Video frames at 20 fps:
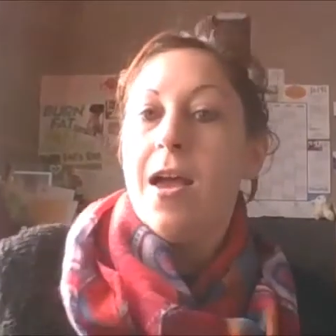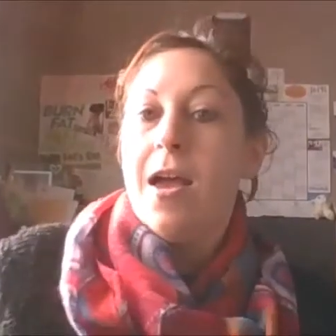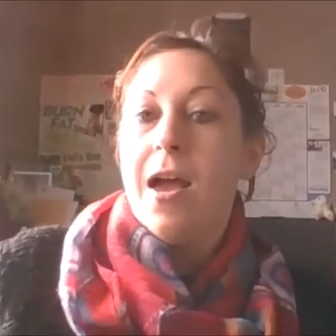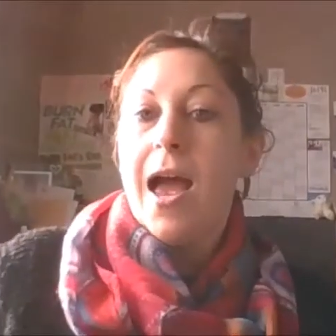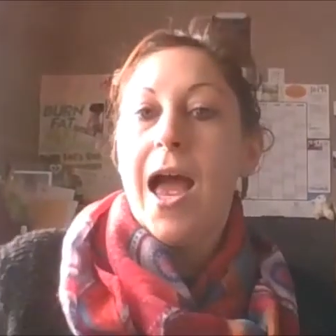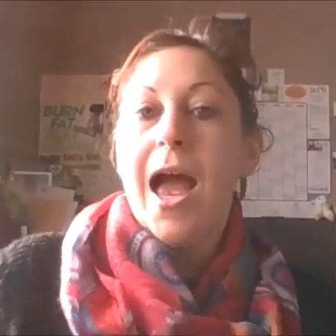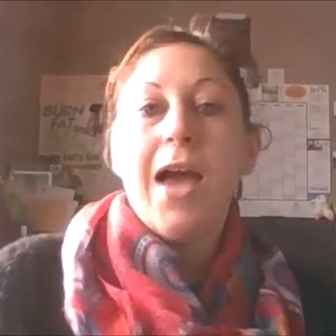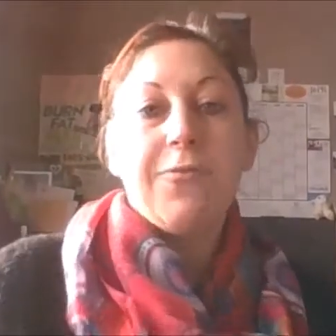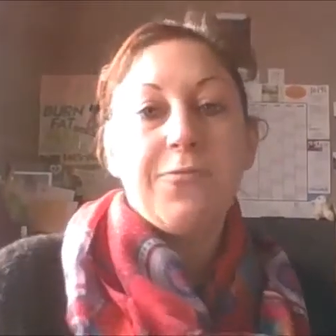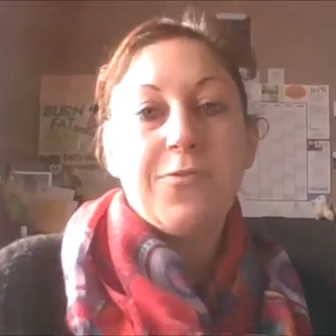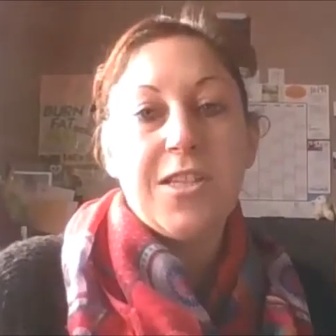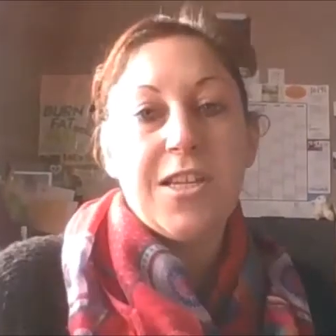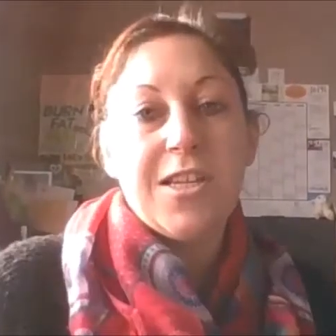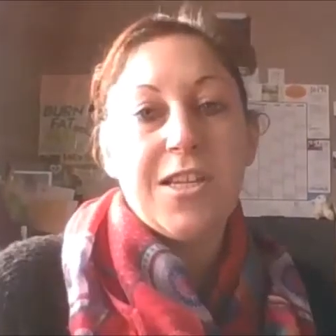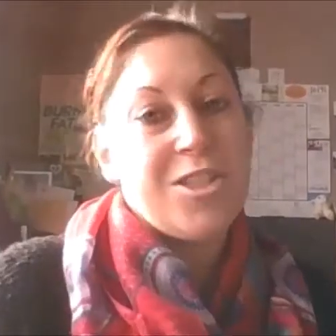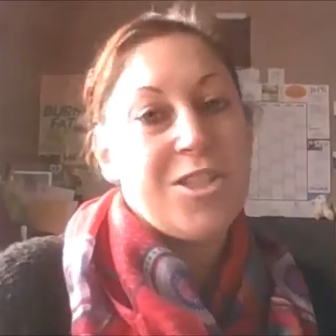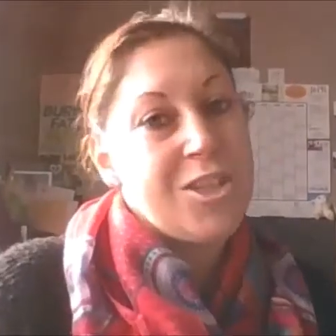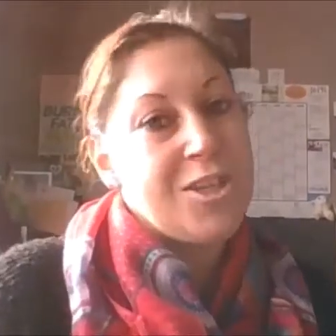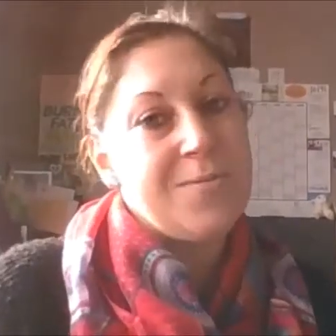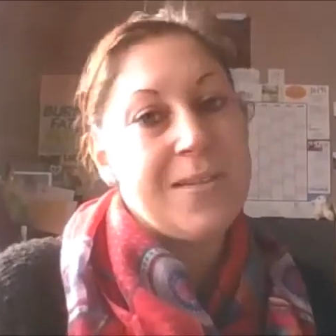After
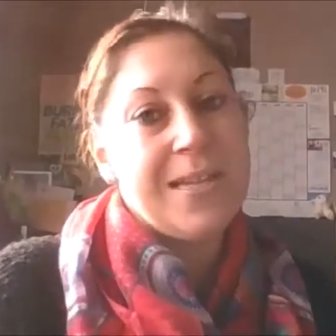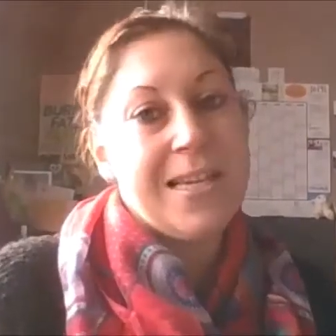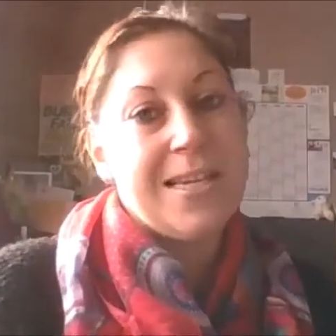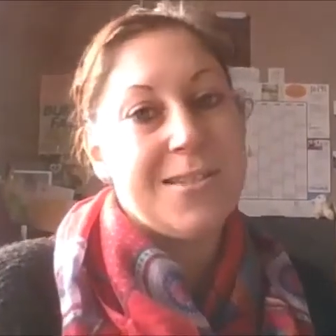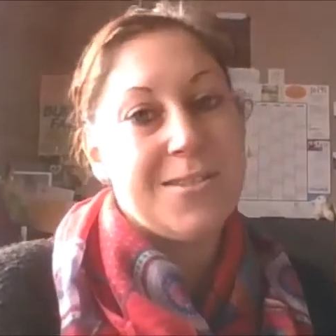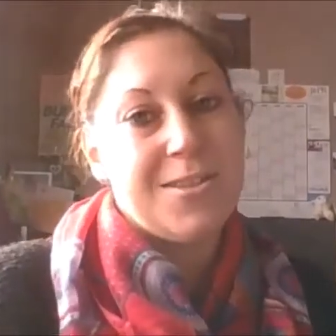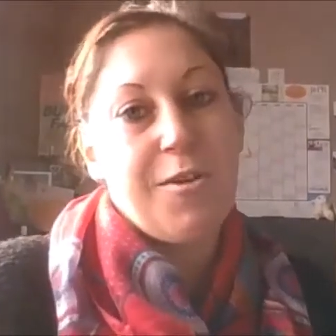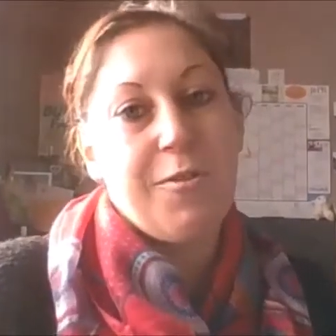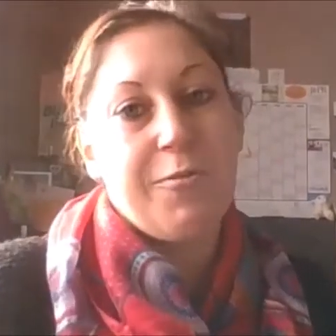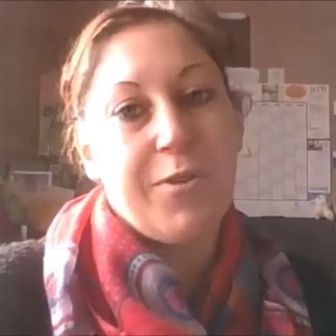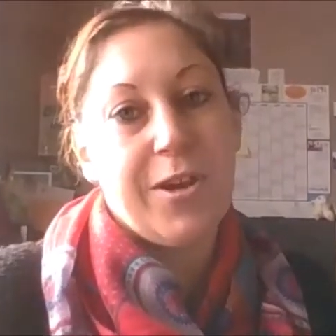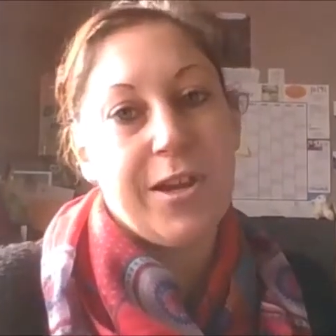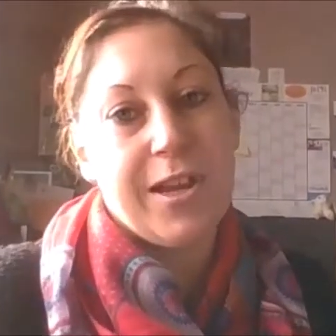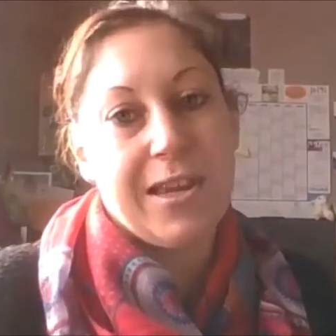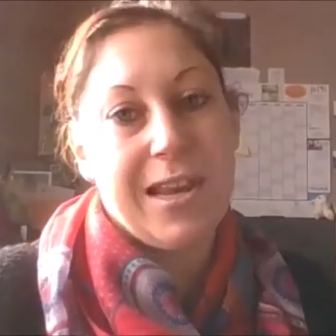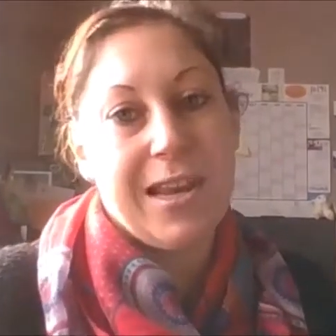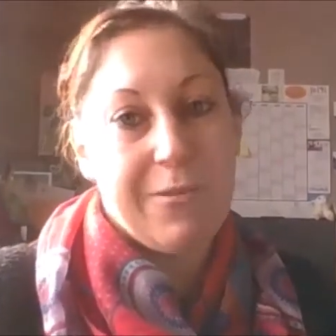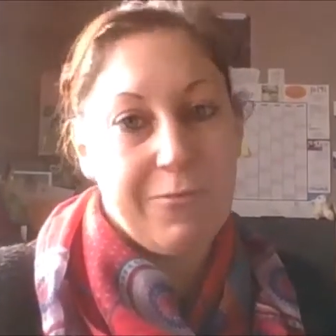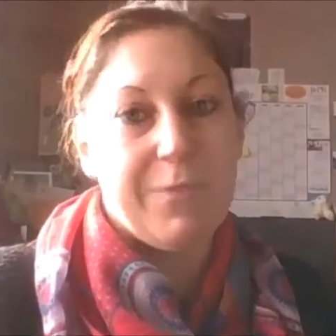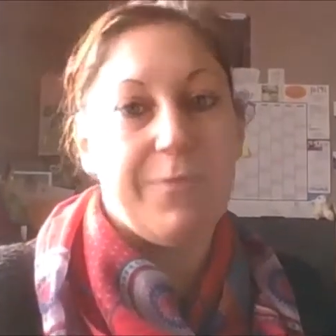2 years though of
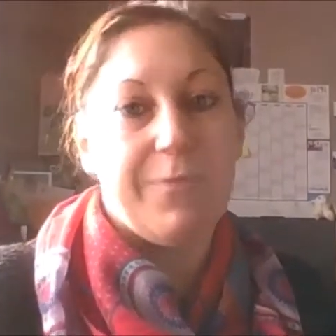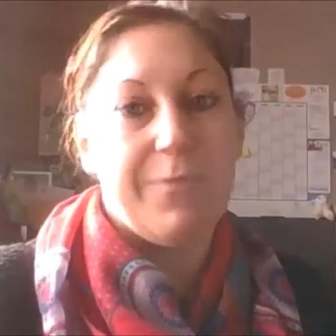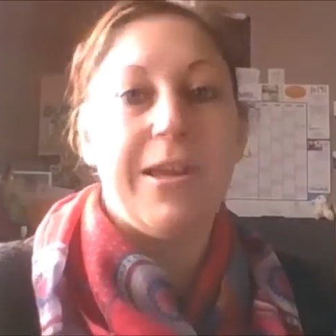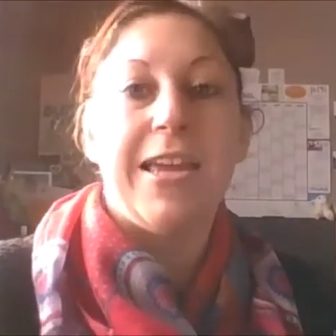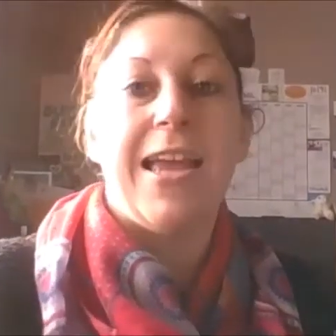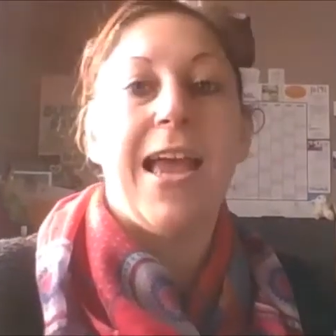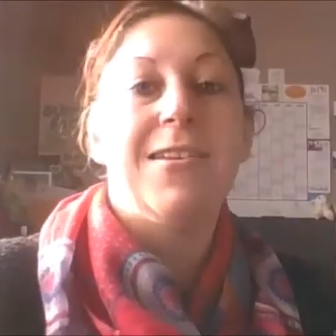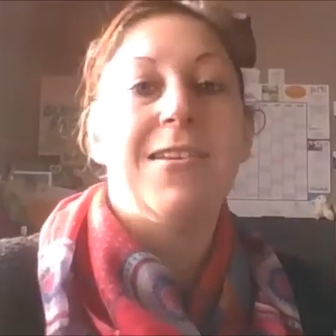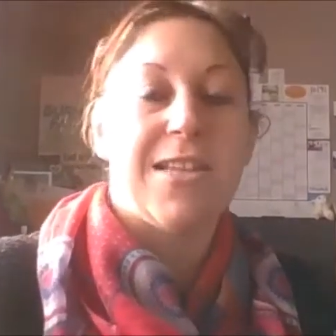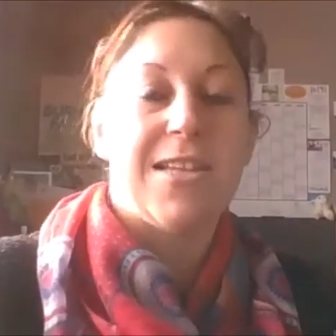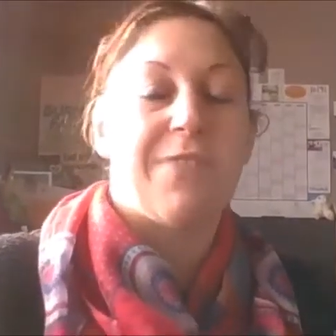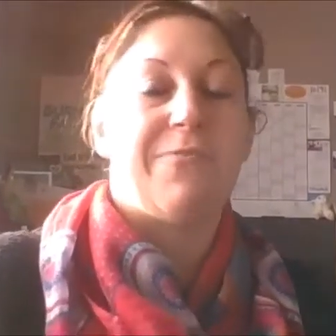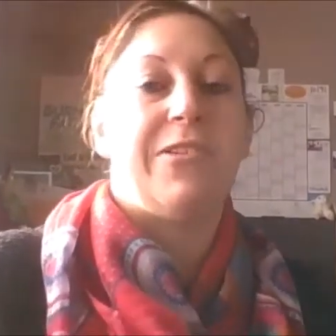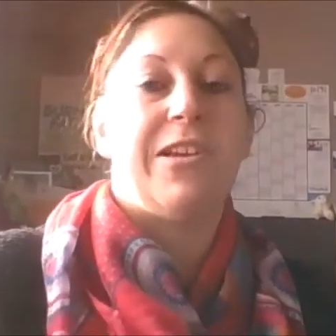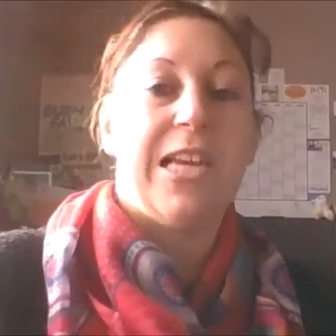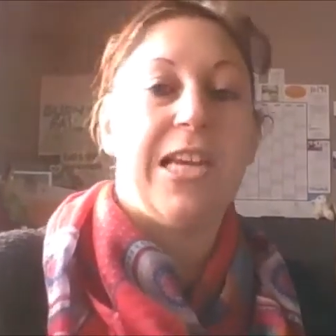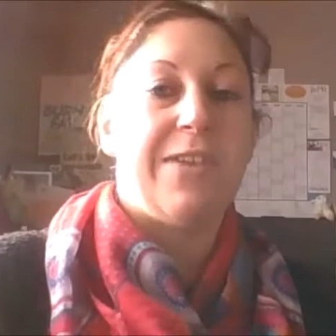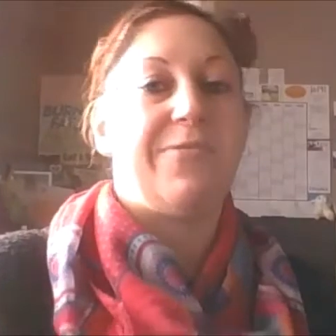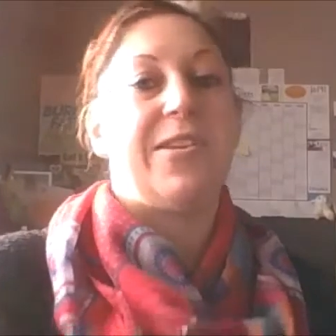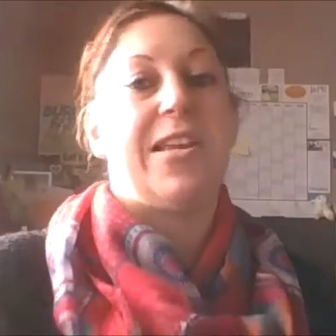working every weekend and every
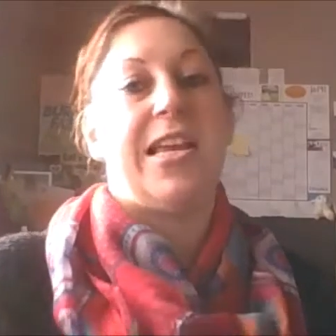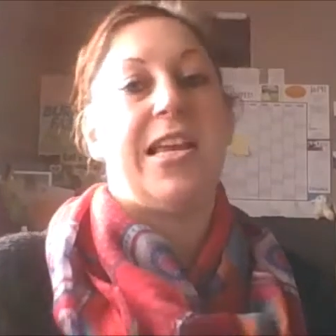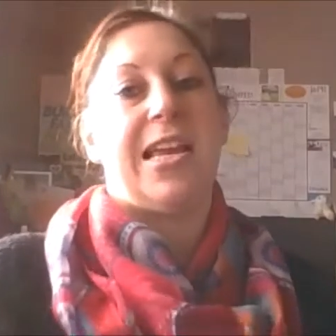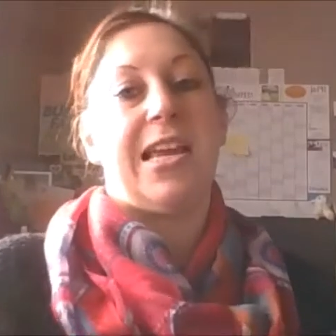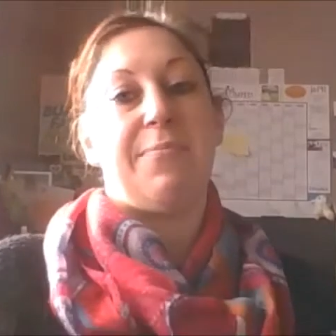evening,